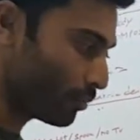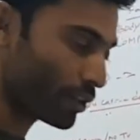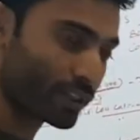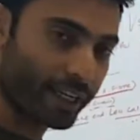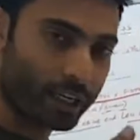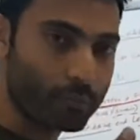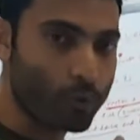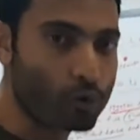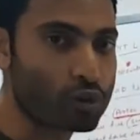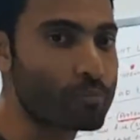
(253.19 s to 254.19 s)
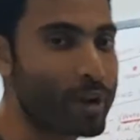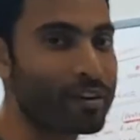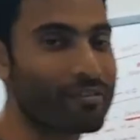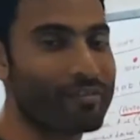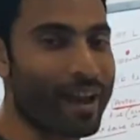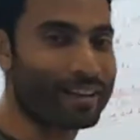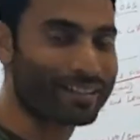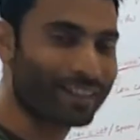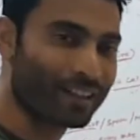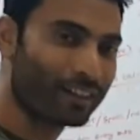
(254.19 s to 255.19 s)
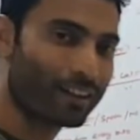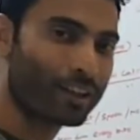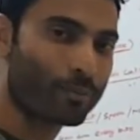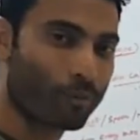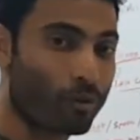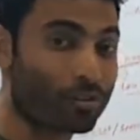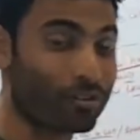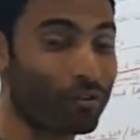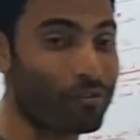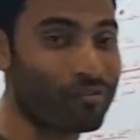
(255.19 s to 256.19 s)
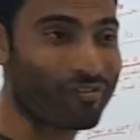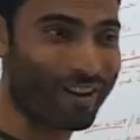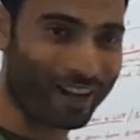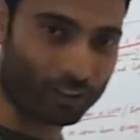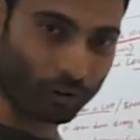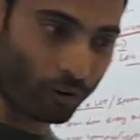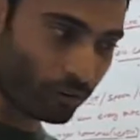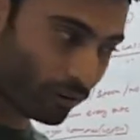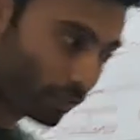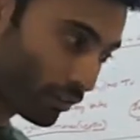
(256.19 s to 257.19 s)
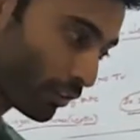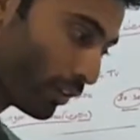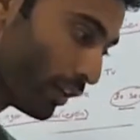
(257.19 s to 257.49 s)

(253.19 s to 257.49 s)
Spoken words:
But the second most main factor in the process of fat loss,